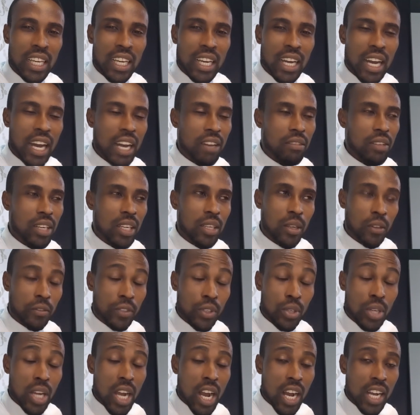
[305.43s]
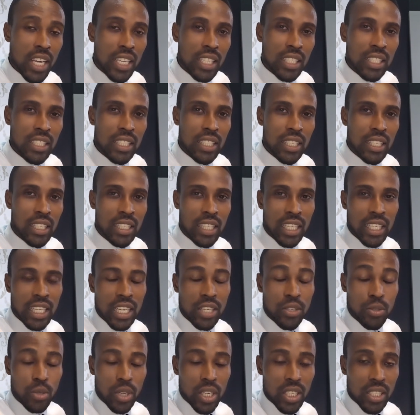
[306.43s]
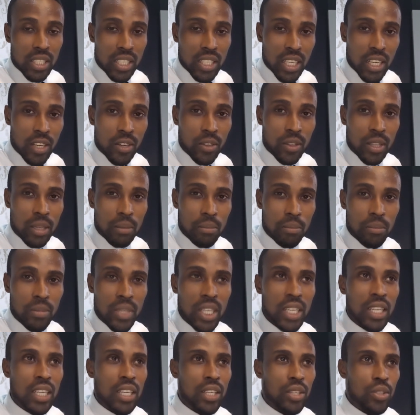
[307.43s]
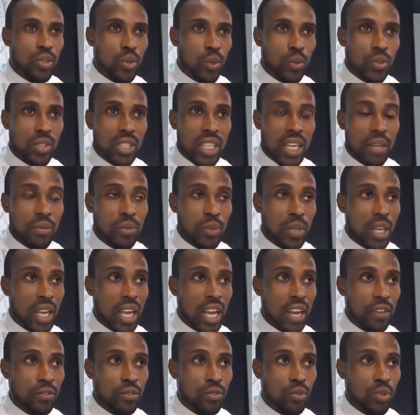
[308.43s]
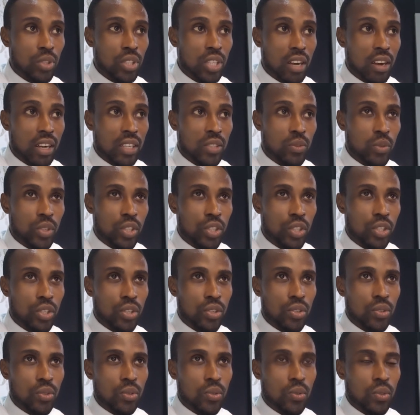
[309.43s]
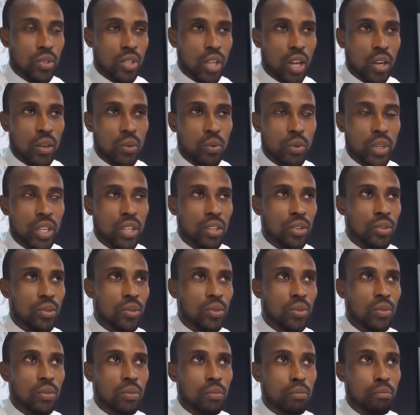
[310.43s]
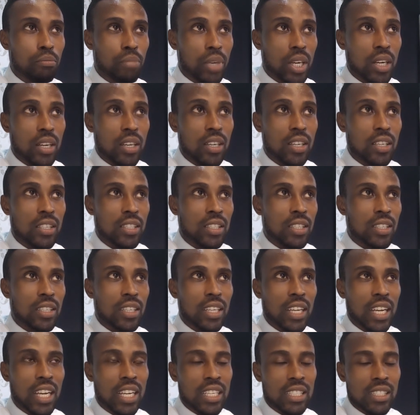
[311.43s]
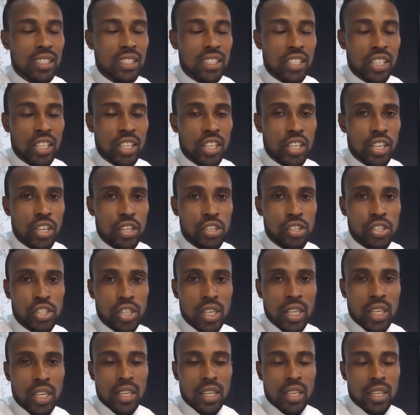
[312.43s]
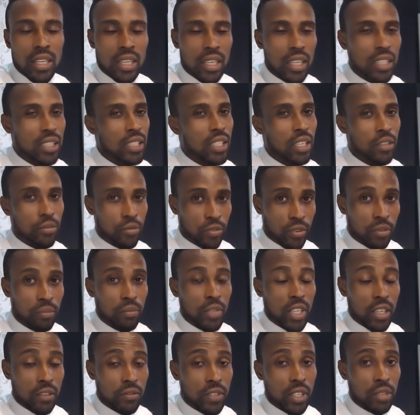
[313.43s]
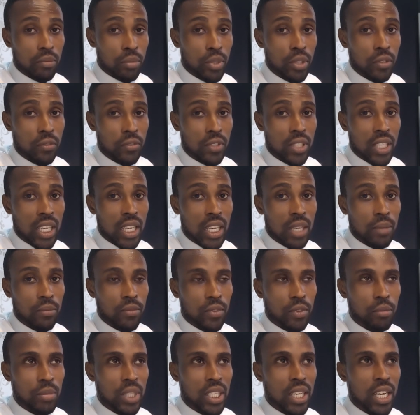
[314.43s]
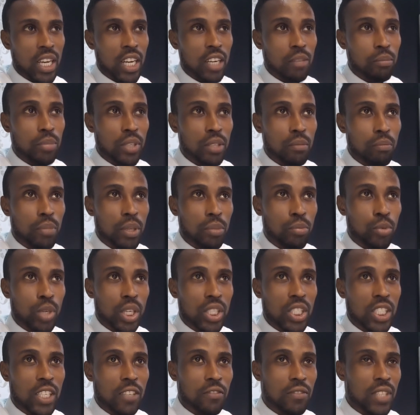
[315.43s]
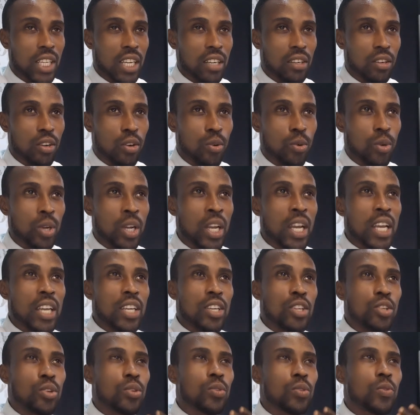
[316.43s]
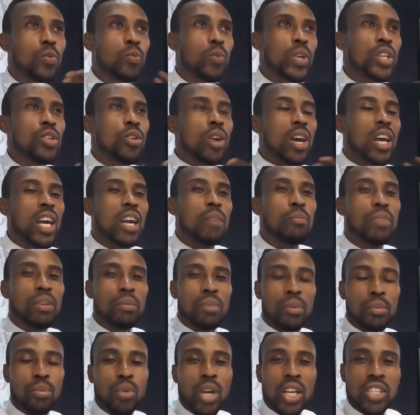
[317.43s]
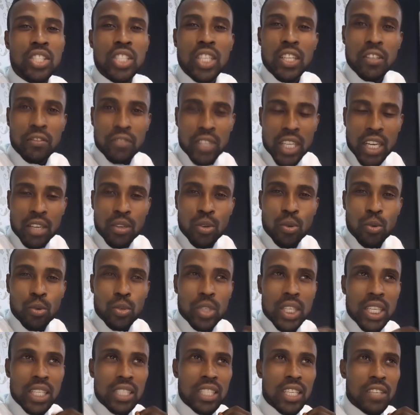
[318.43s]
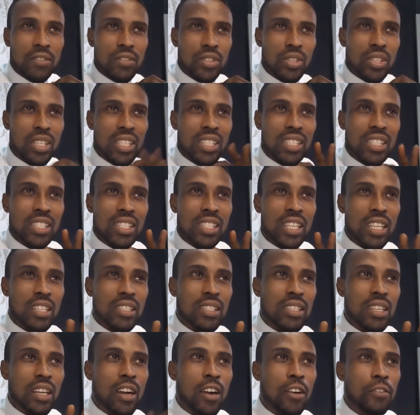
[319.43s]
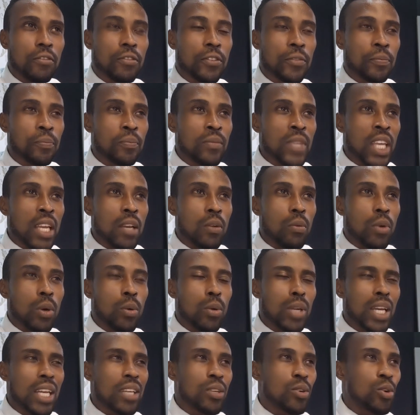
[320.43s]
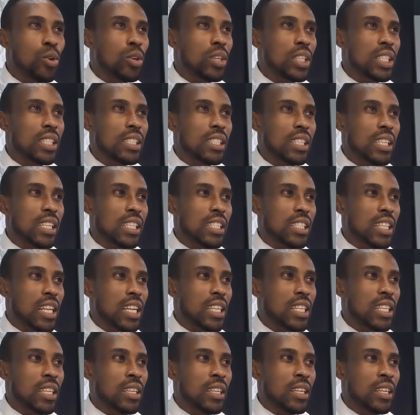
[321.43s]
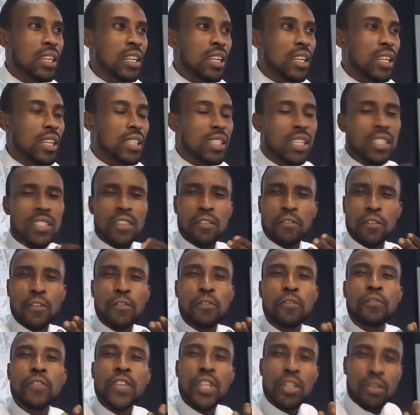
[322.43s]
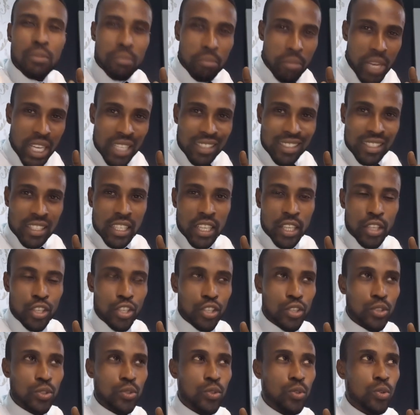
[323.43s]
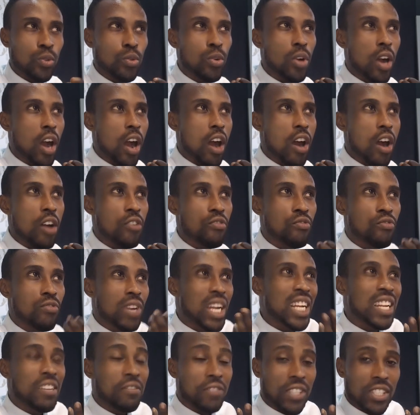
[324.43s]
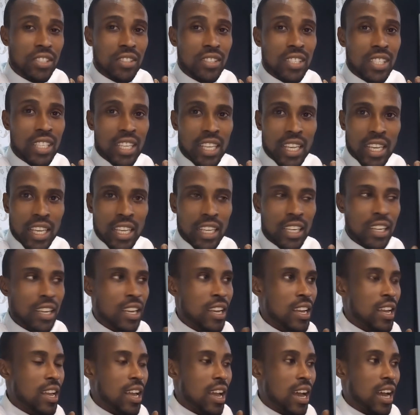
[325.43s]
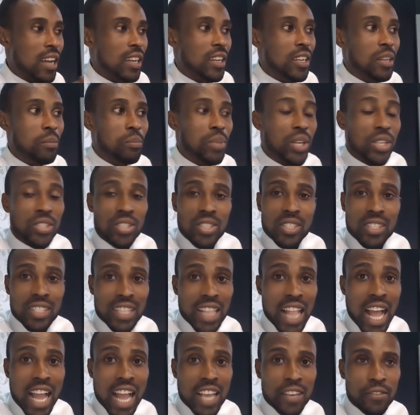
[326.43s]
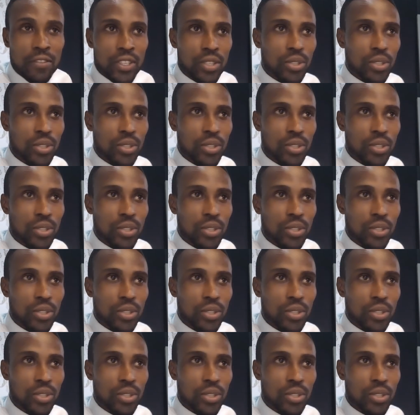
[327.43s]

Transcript: I really love you guys. Like I usually tell them, those times when I have to interact with you, talk with you, bond and teach, is a very beautiful time for me. Helping people achieve their goal. You know, when you're helping people achieve their goal, it gives you this sense of, what would I call it? It's like a sense of fulfillment. You know, you are relevant in another person's life.